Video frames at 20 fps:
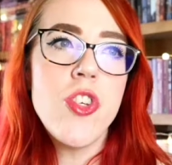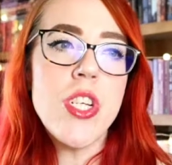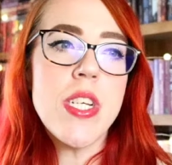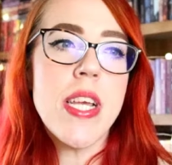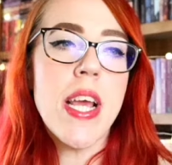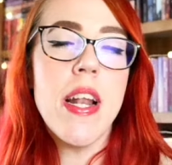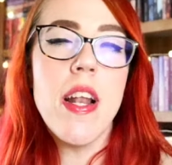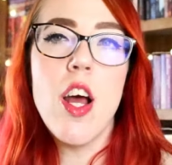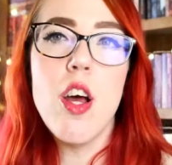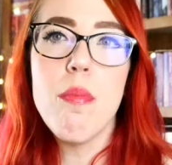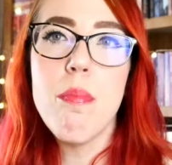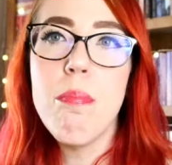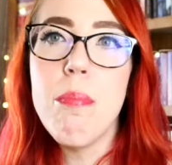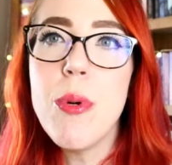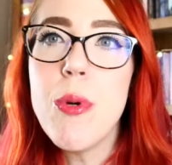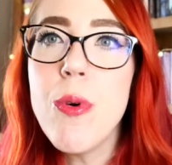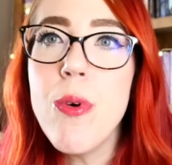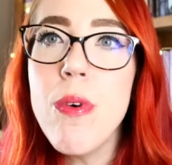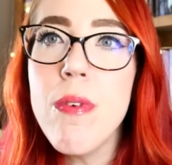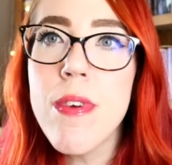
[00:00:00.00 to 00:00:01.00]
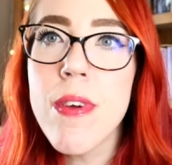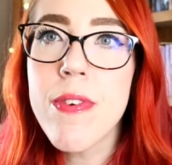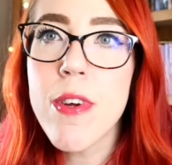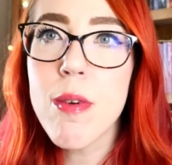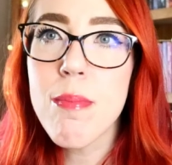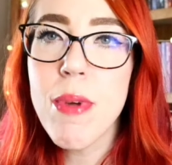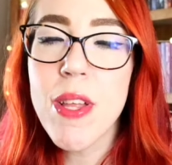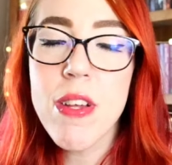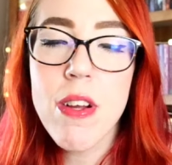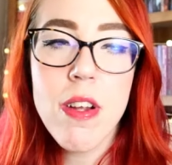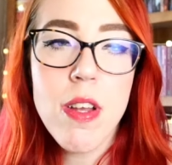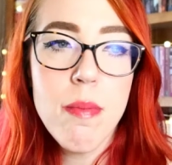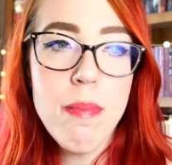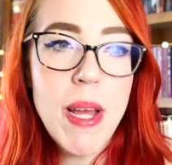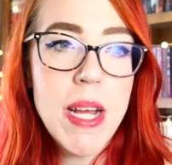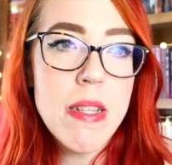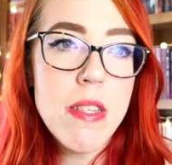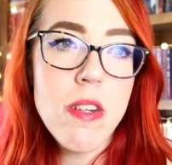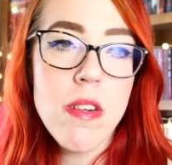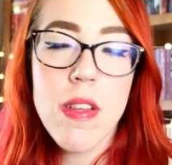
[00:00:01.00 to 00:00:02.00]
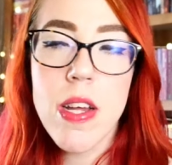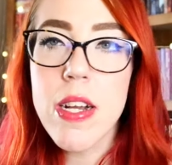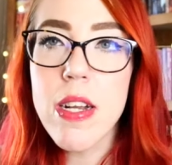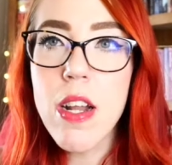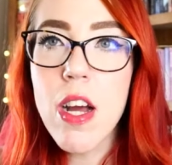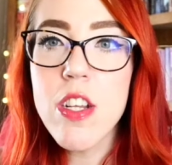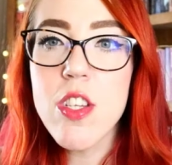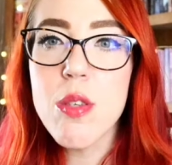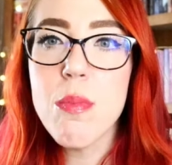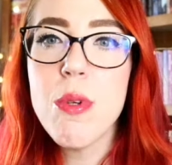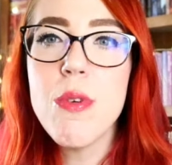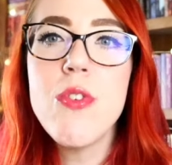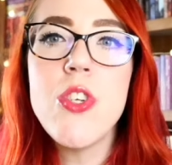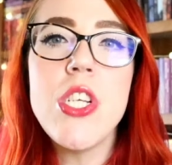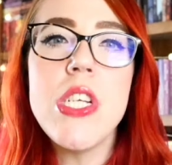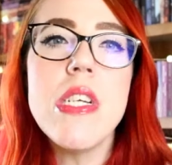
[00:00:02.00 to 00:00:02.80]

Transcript: She cannot move if her mother commands her like not to move.